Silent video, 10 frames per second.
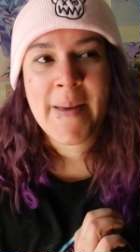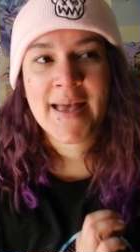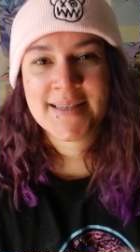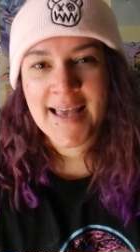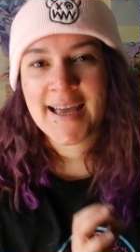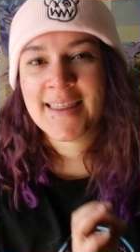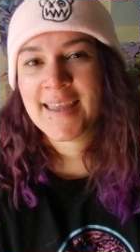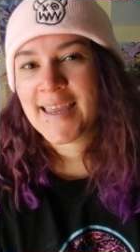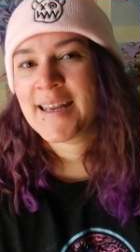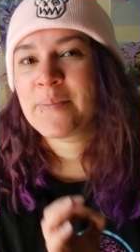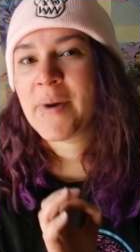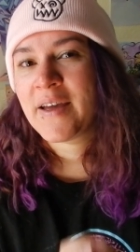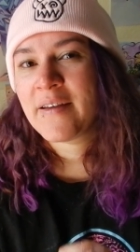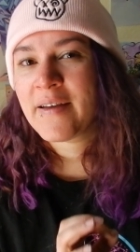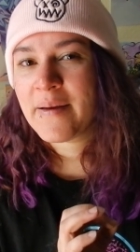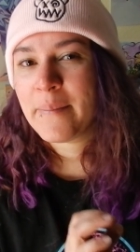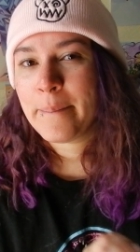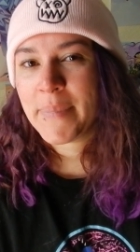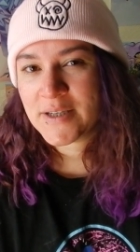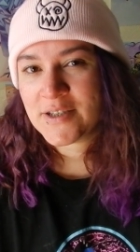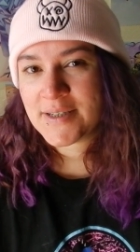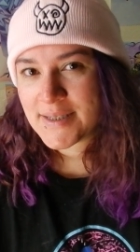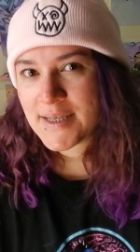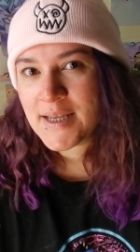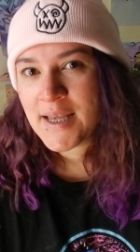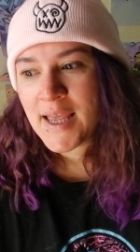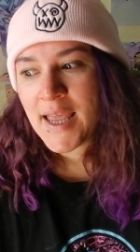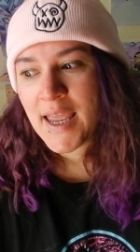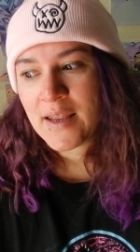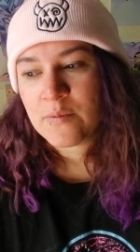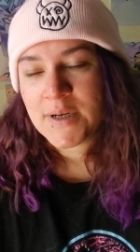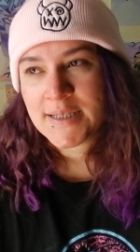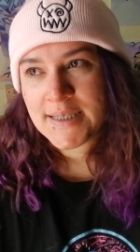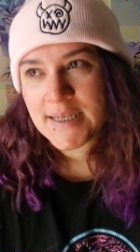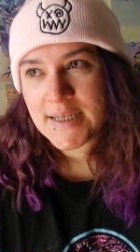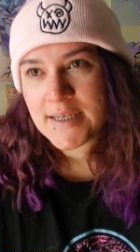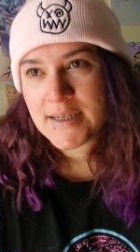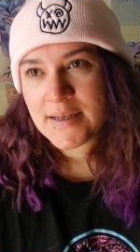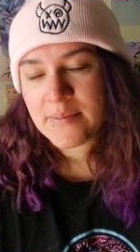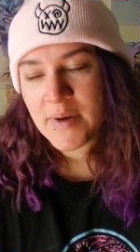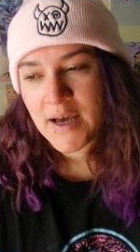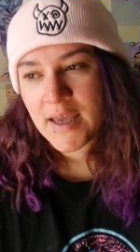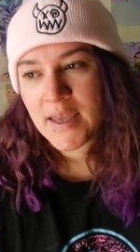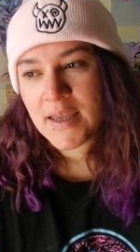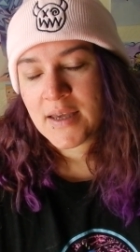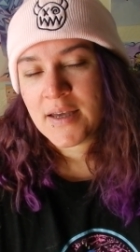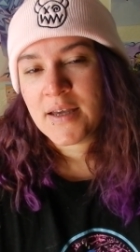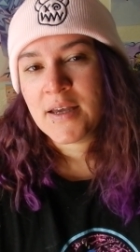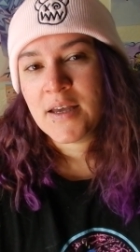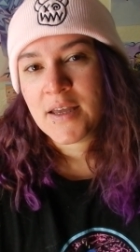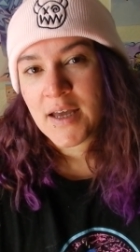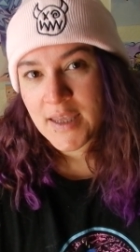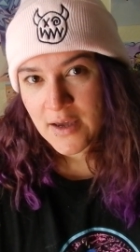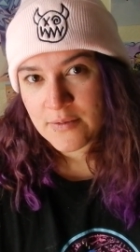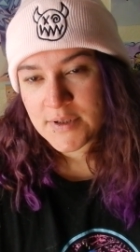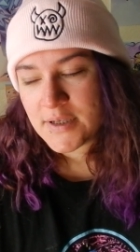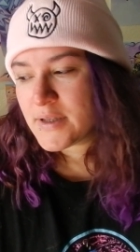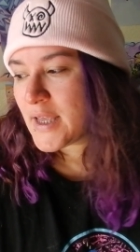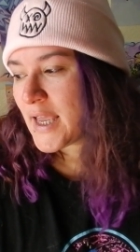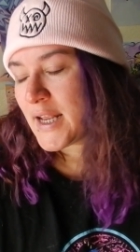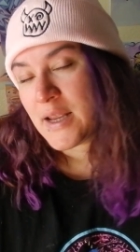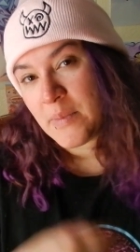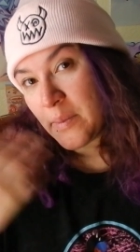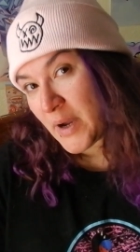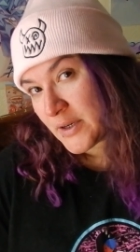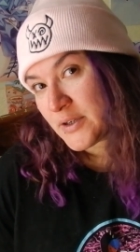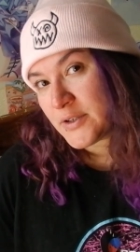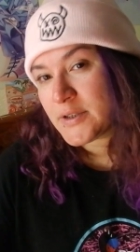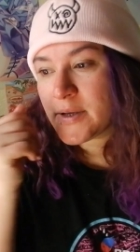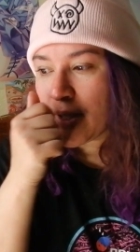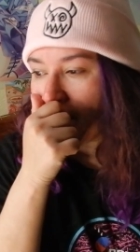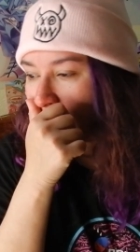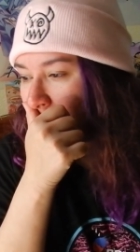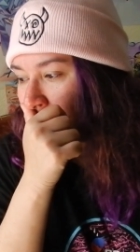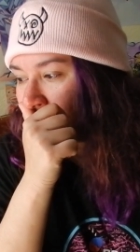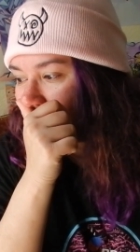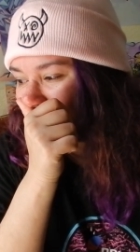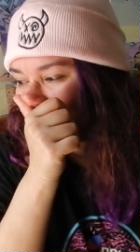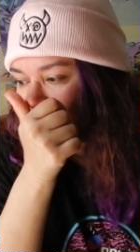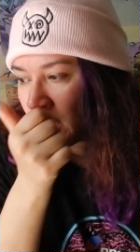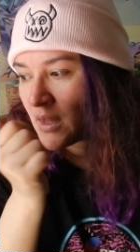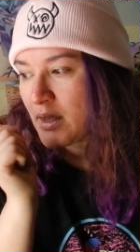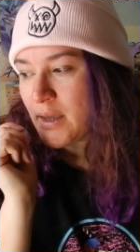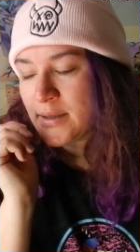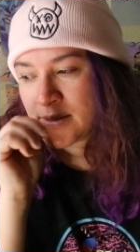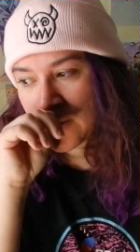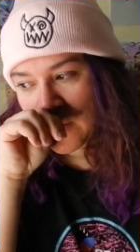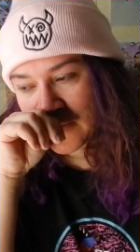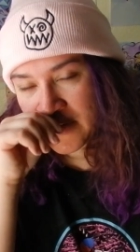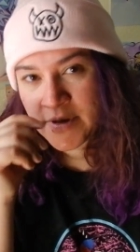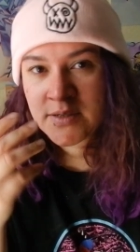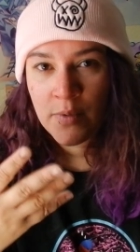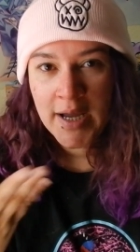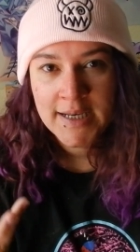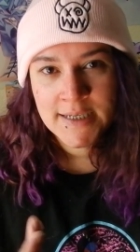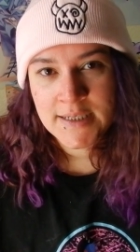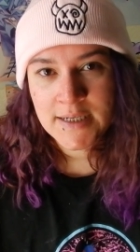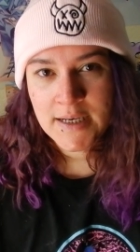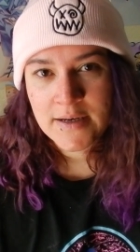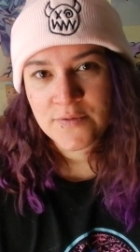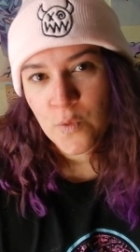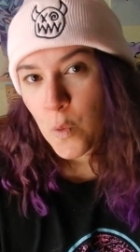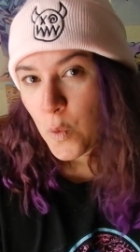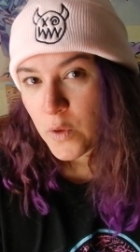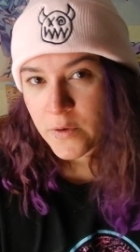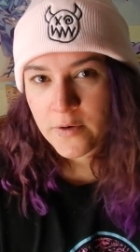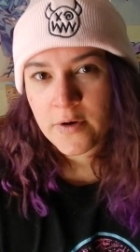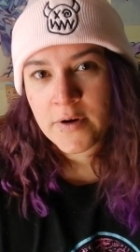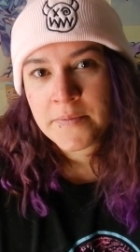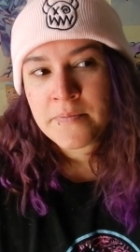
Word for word: exactly in my budget and what is in my account and in my binders. Um, so the reason why I didn't roll or